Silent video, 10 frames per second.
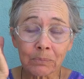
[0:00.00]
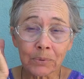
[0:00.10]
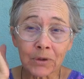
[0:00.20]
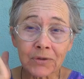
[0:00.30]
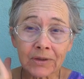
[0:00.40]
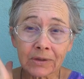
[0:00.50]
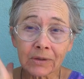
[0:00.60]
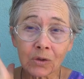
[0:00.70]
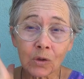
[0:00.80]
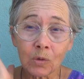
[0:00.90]
person
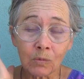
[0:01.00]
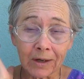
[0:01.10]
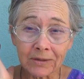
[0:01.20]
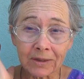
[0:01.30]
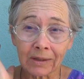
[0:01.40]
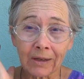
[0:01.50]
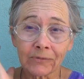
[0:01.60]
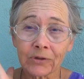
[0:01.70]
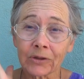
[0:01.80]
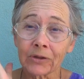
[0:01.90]
who once
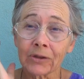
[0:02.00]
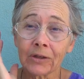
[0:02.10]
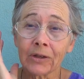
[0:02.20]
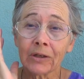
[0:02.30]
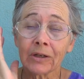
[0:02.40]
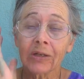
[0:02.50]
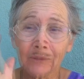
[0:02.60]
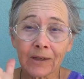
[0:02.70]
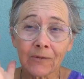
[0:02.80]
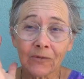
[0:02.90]
loved her
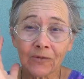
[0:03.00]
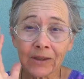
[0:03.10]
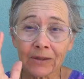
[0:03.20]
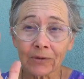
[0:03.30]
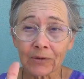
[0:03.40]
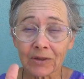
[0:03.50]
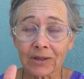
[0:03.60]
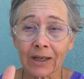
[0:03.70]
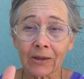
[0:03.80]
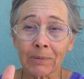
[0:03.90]
feels
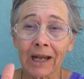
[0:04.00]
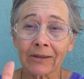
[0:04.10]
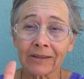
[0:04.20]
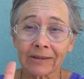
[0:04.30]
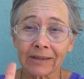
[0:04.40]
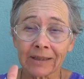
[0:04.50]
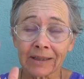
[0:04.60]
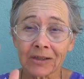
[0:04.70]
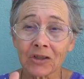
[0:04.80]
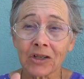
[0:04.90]
telepathically
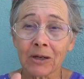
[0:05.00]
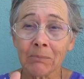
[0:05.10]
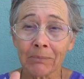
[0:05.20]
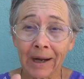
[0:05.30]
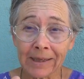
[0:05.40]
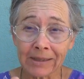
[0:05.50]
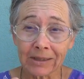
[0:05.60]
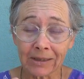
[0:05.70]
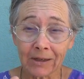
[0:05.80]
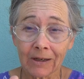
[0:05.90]
that she
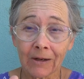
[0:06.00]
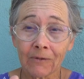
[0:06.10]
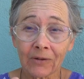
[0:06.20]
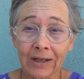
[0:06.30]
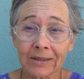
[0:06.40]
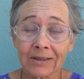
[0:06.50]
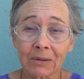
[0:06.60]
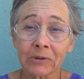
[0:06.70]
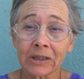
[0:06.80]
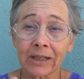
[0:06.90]
might find
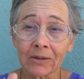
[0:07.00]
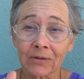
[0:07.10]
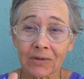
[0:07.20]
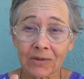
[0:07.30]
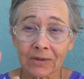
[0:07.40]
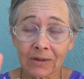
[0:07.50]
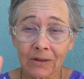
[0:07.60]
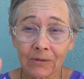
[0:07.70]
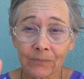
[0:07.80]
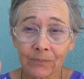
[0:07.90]
someone else
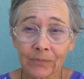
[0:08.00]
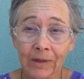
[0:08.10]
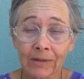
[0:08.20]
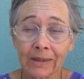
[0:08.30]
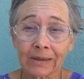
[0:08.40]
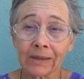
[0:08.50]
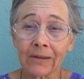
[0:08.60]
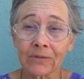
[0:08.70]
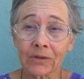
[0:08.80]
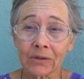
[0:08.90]
that
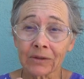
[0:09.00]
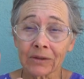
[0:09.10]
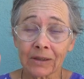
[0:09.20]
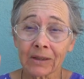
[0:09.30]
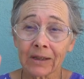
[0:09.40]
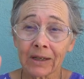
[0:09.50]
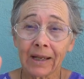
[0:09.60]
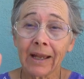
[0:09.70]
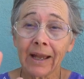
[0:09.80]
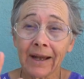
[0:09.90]
loves her
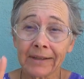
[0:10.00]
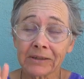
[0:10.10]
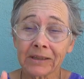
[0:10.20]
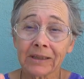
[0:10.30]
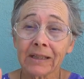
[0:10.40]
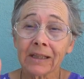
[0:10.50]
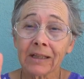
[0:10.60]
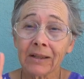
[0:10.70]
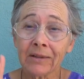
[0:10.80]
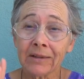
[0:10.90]
and
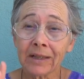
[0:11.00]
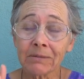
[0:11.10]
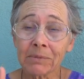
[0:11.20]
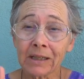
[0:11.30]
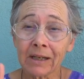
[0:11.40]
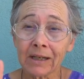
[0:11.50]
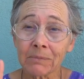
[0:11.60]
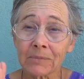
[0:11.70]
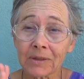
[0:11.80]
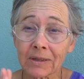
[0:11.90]
then
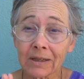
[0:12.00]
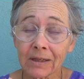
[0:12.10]
becomes